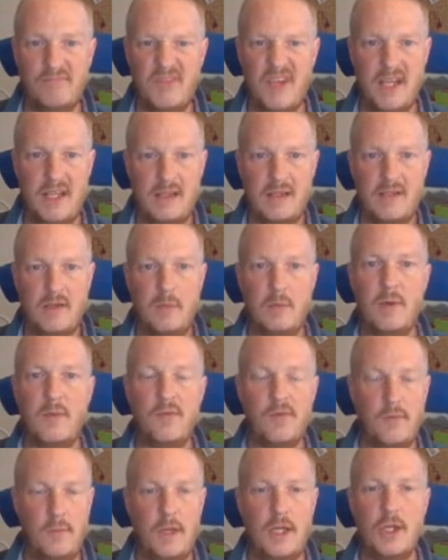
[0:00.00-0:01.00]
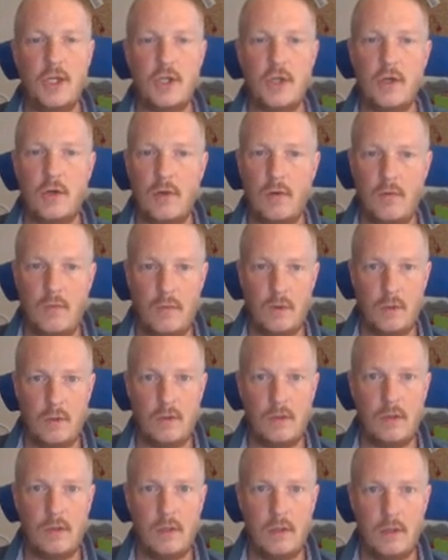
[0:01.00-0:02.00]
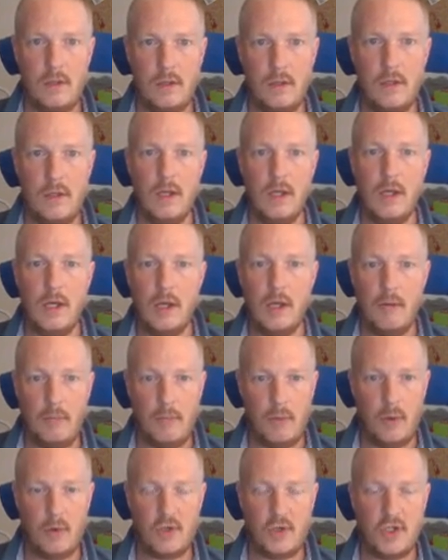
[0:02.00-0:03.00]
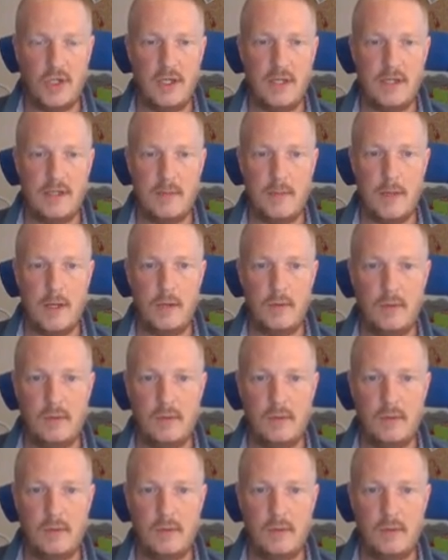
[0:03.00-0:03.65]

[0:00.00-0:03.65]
get some information on what the blockchain is about.